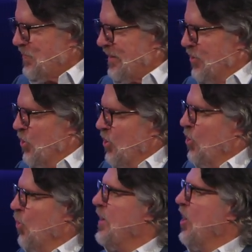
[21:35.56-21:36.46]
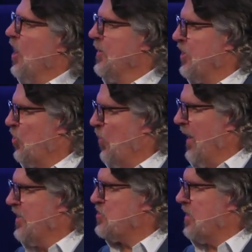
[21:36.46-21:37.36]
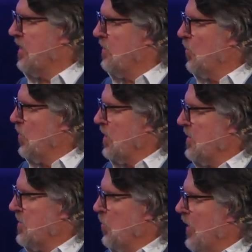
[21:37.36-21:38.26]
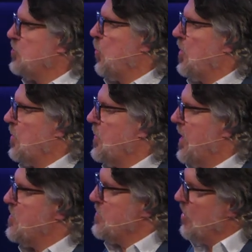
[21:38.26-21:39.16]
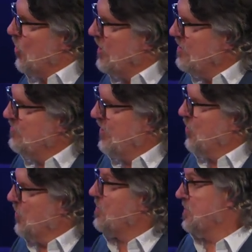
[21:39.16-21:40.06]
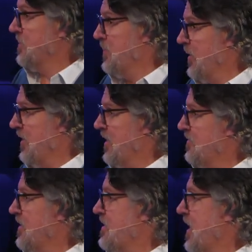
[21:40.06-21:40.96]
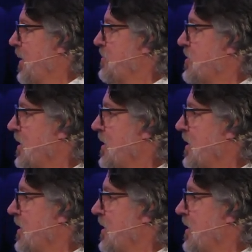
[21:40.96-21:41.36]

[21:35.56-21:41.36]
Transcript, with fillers: who we are in Christ and the ways we're, we, we are living, or maybe even at times